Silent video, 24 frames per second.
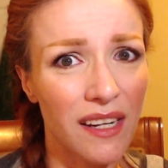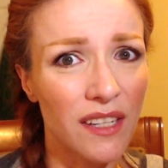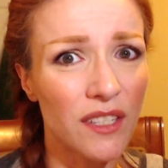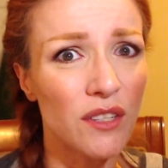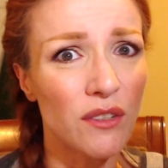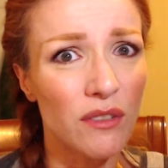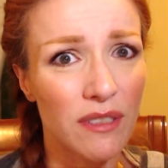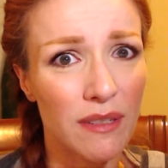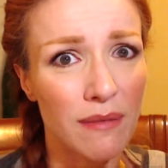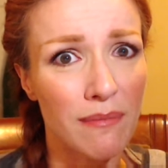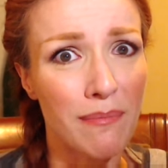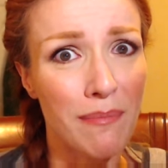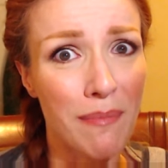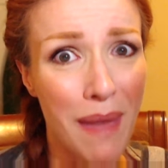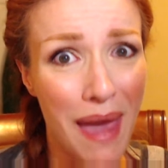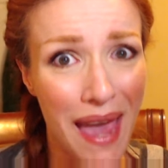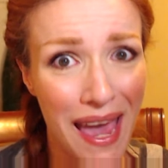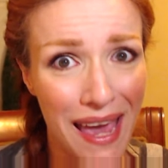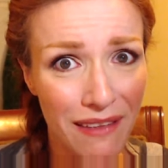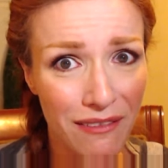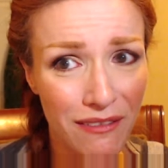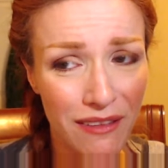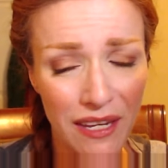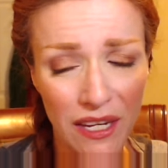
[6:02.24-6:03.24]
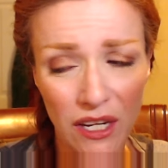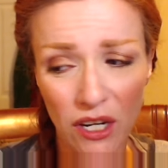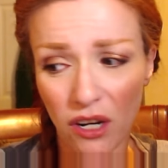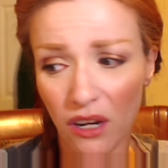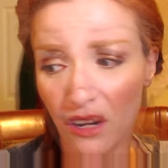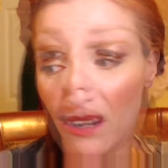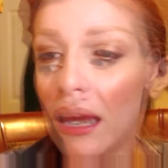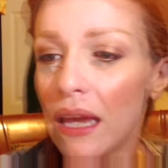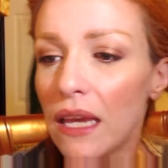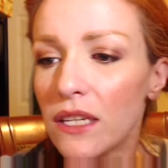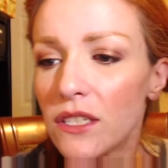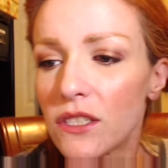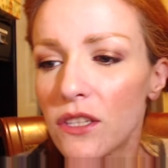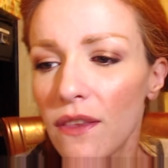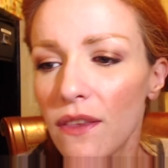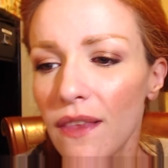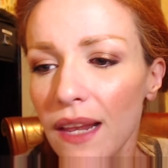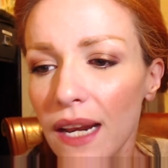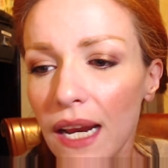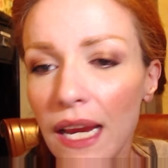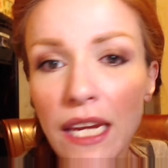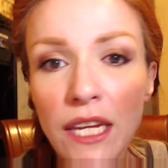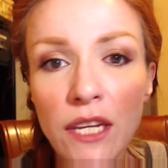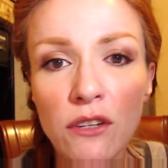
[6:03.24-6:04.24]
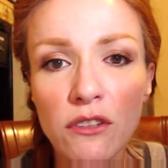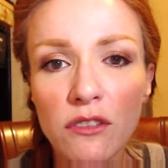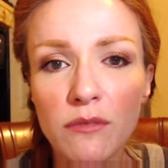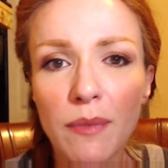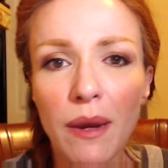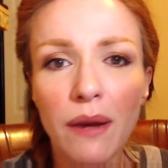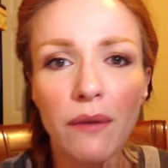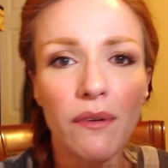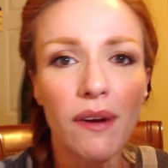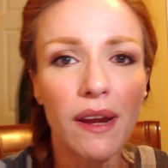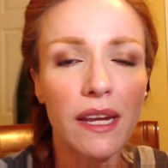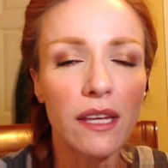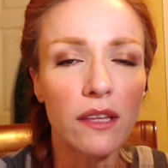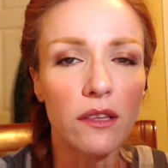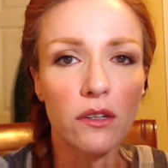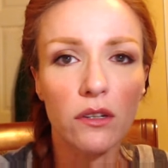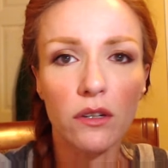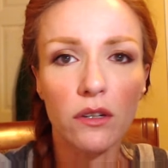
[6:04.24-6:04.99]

do some math here. So then I use my regular